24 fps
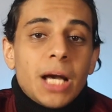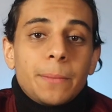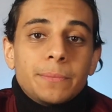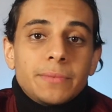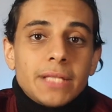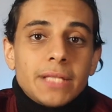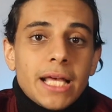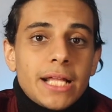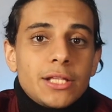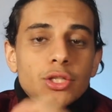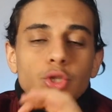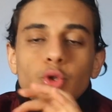
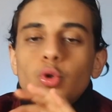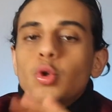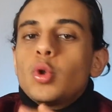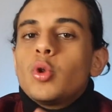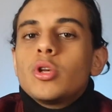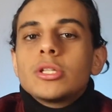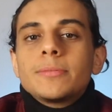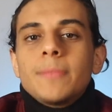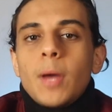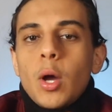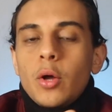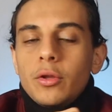top 10, school
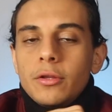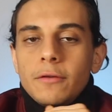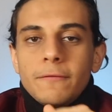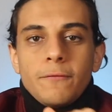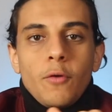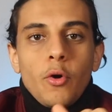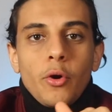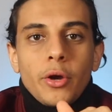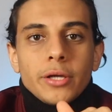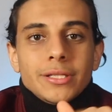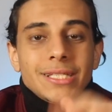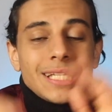was my only
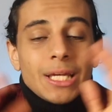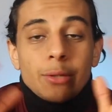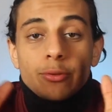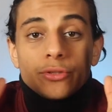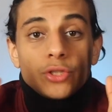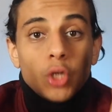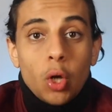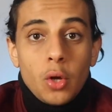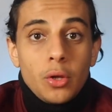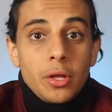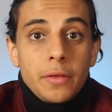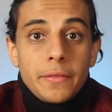focus and it
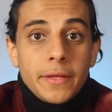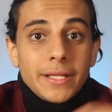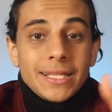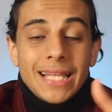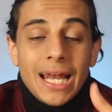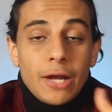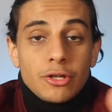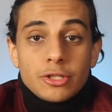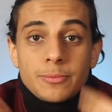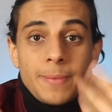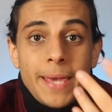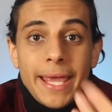was the only thing
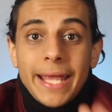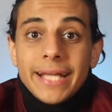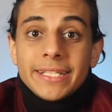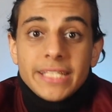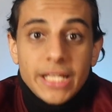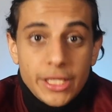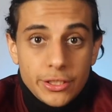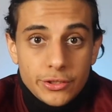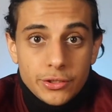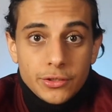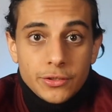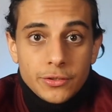that I was paying
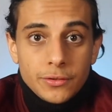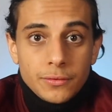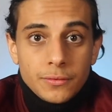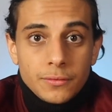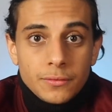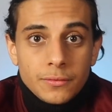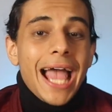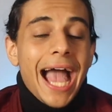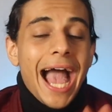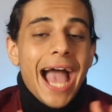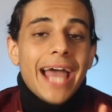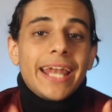attention
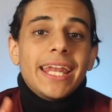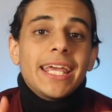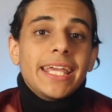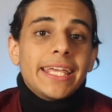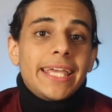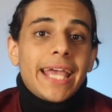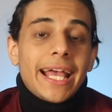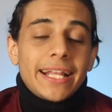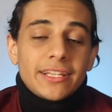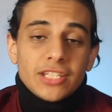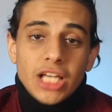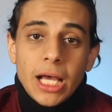to. I
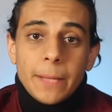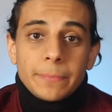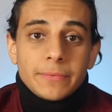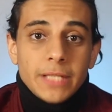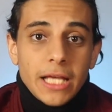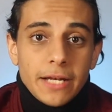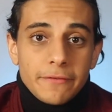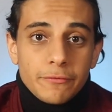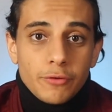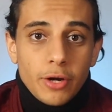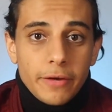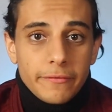didn't get top
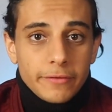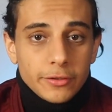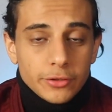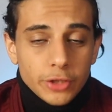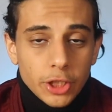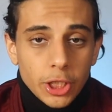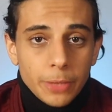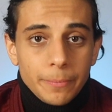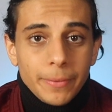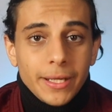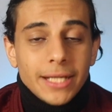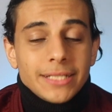10 for every
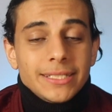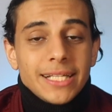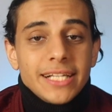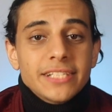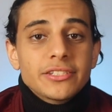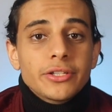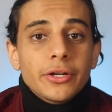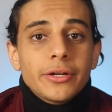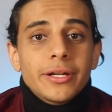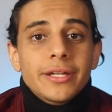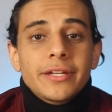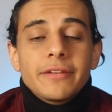term because I
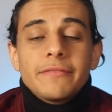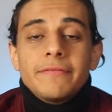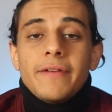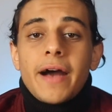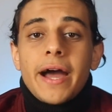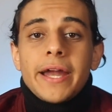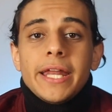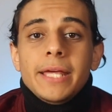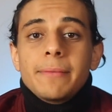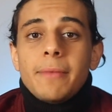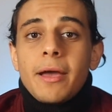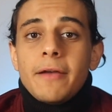started
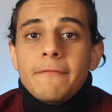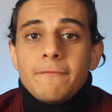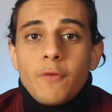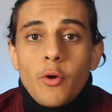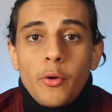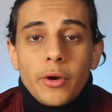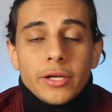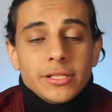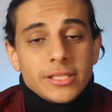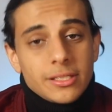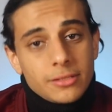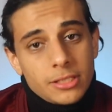dividing my
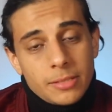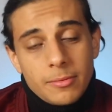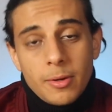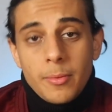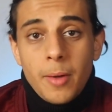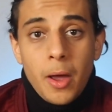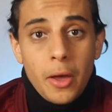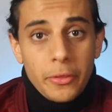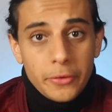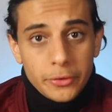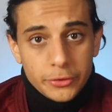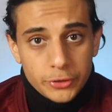focus in some of
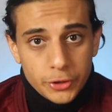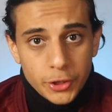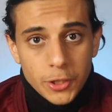my other